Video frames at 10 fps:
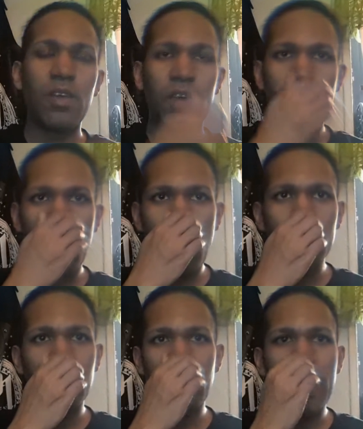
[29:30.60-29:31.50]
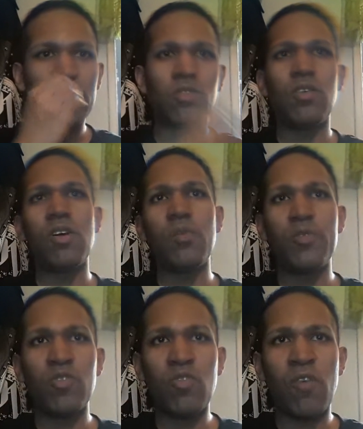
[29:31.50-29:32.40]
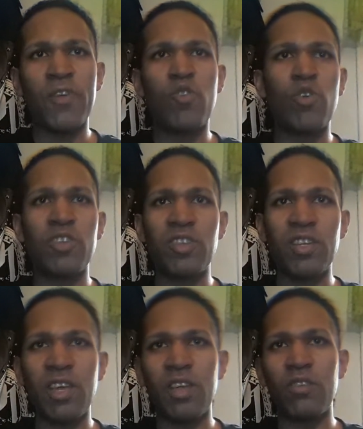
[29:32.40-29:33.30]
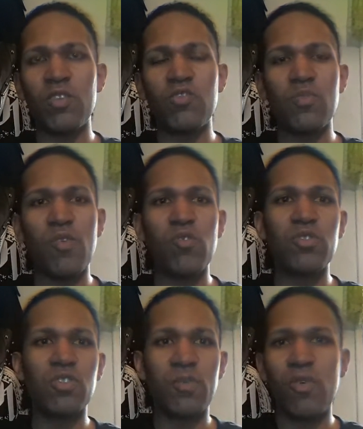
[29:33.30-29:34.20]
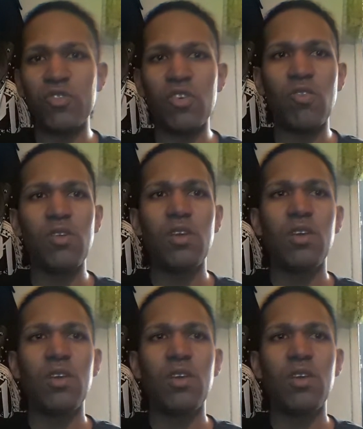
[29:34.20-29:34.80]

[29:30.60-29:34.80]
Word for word: and I'm watching the match uh, between Kofi Kristen and, and Samoa, Samoa Joe.